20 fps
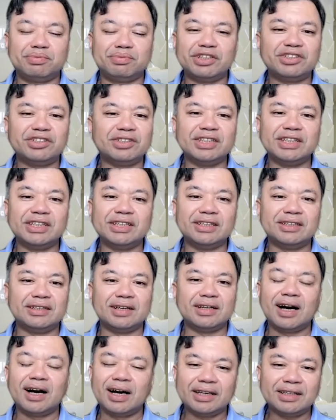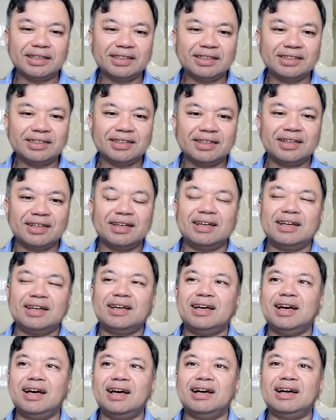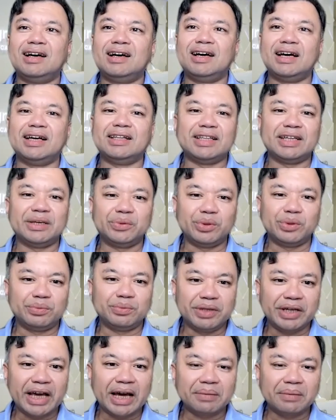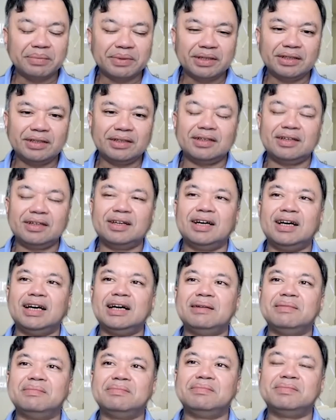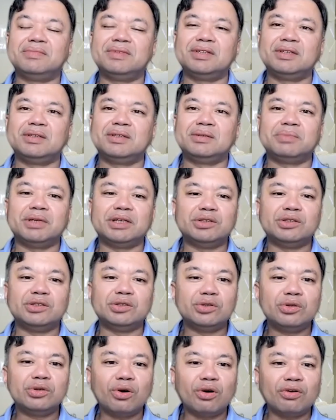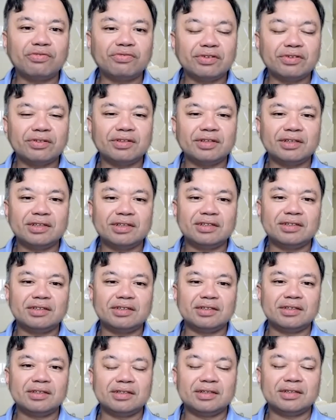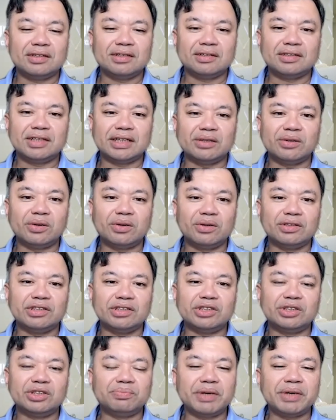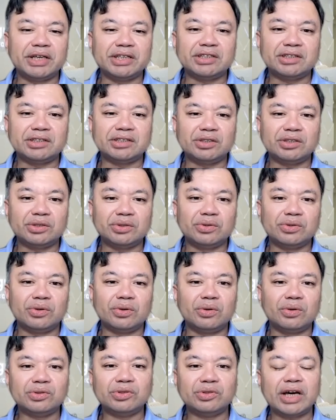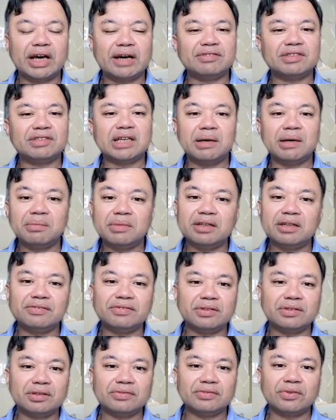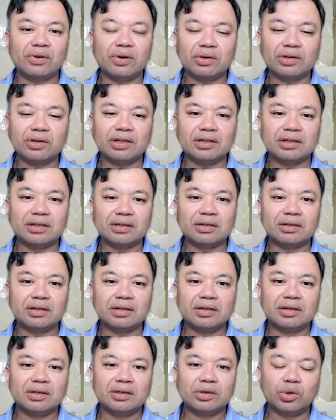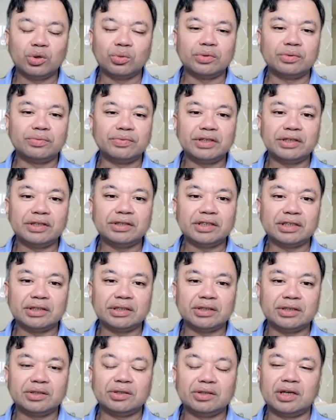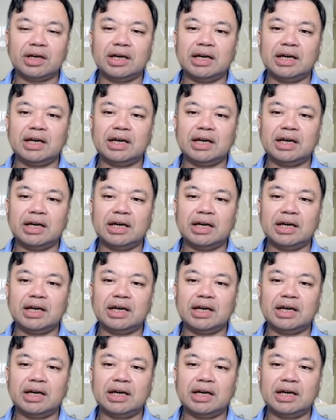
pristine eyes, and they would be happy. But you could offer this technology to patients who also have some level of ocular comorbidity.